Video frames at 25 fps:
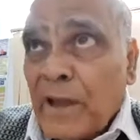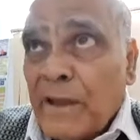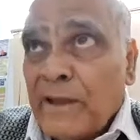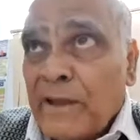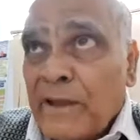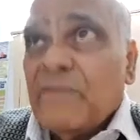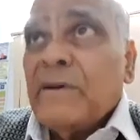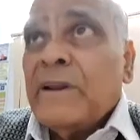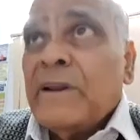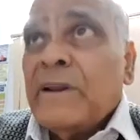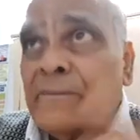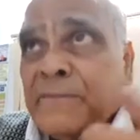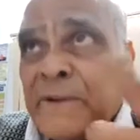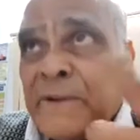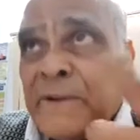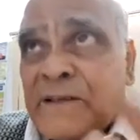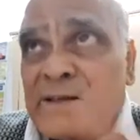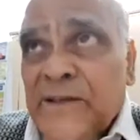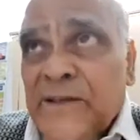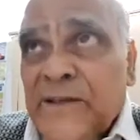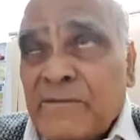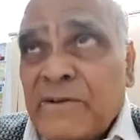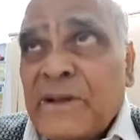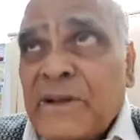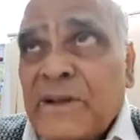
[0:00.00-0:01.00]
Even if
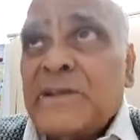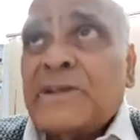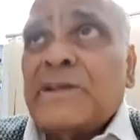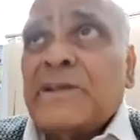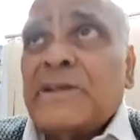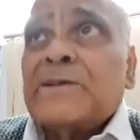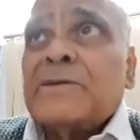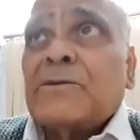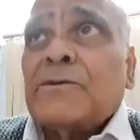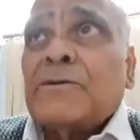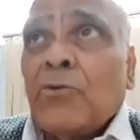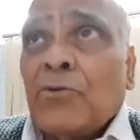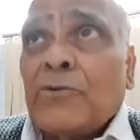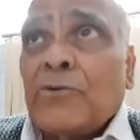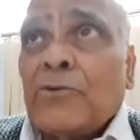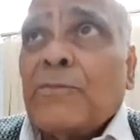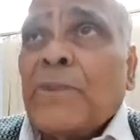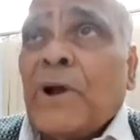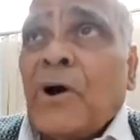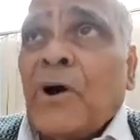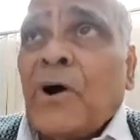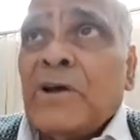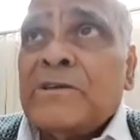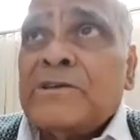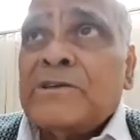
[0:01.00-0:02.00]
it is cooked,
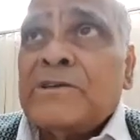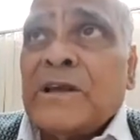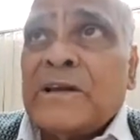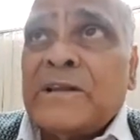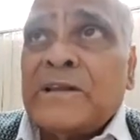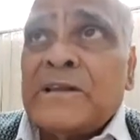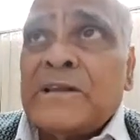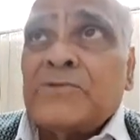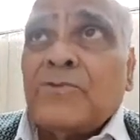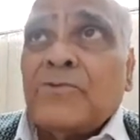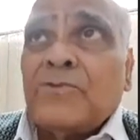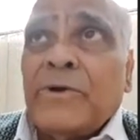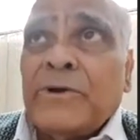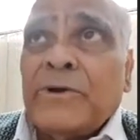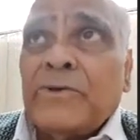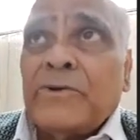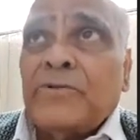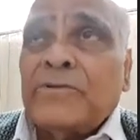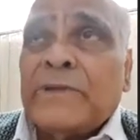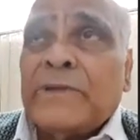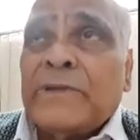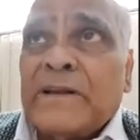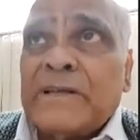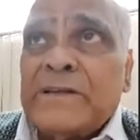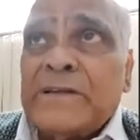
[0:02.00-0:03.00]
because that is
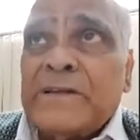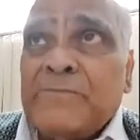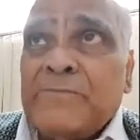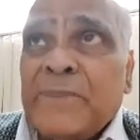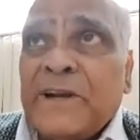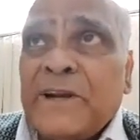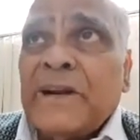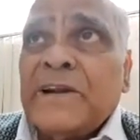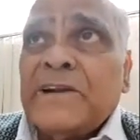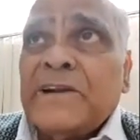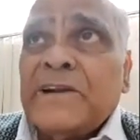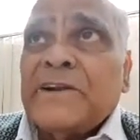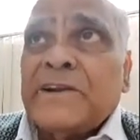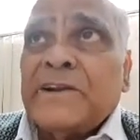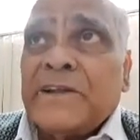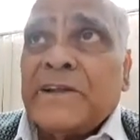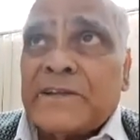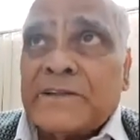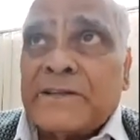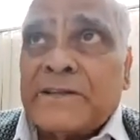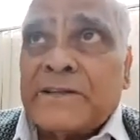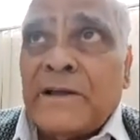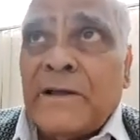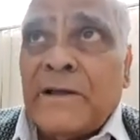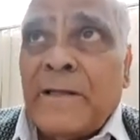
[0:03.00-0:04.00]
bitter in
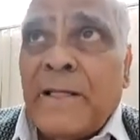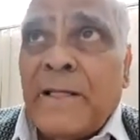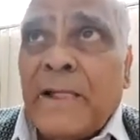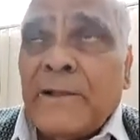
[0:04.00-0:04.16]
taste.